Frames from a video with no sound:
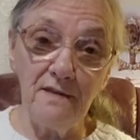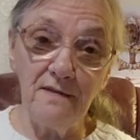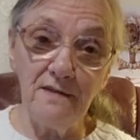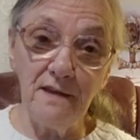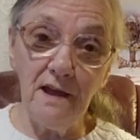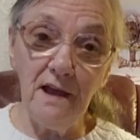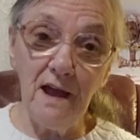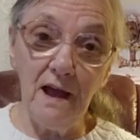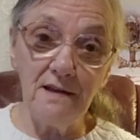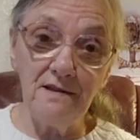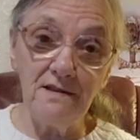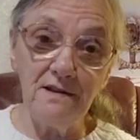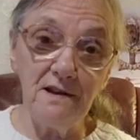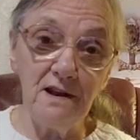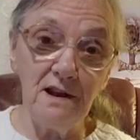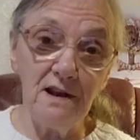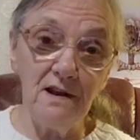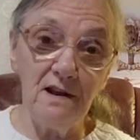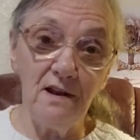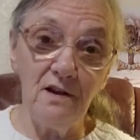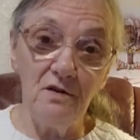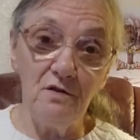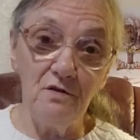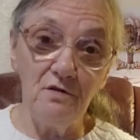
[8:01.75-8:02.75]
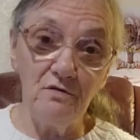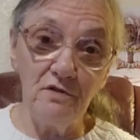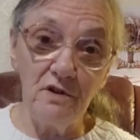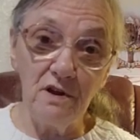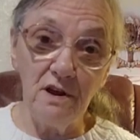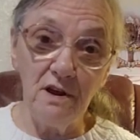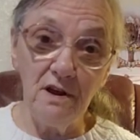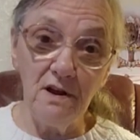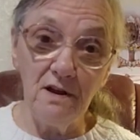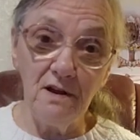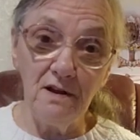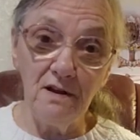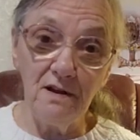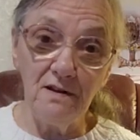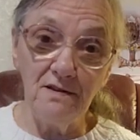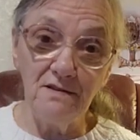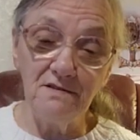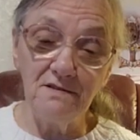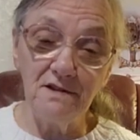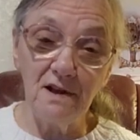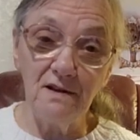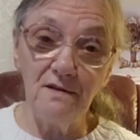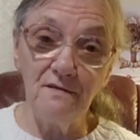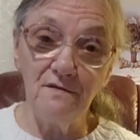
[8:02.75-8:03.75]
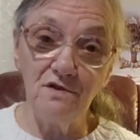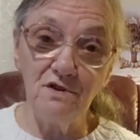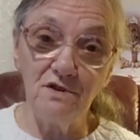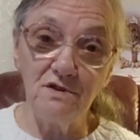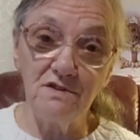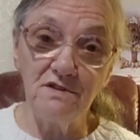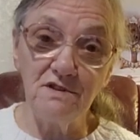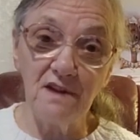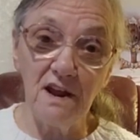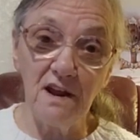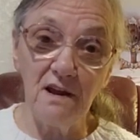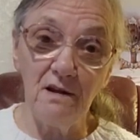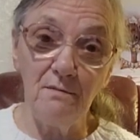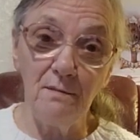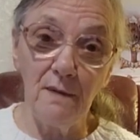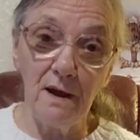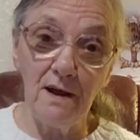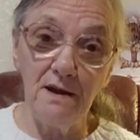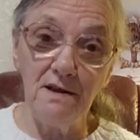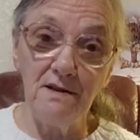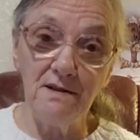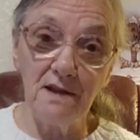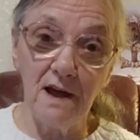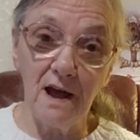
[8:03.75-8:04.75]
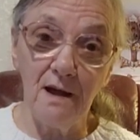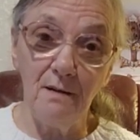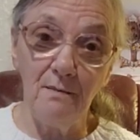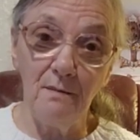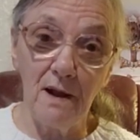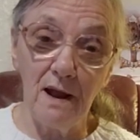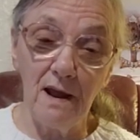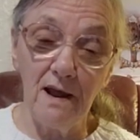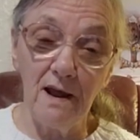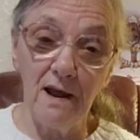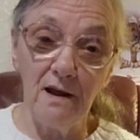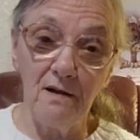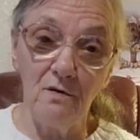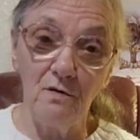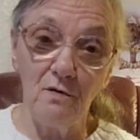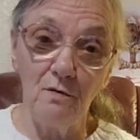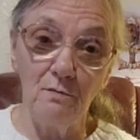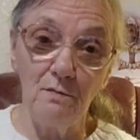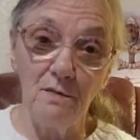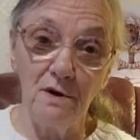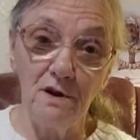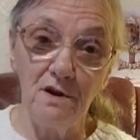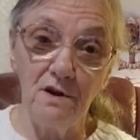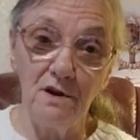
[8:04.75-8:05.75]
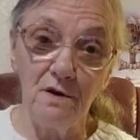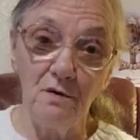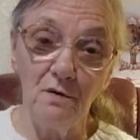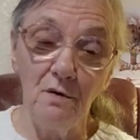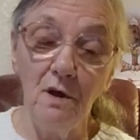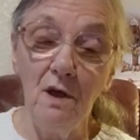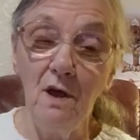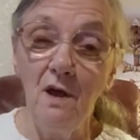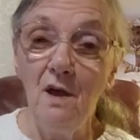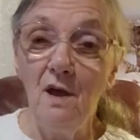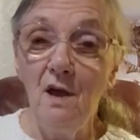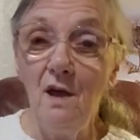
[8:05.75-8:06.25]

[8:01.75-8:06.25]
I think I did it in a hurry instead of just taking my time like I normally do.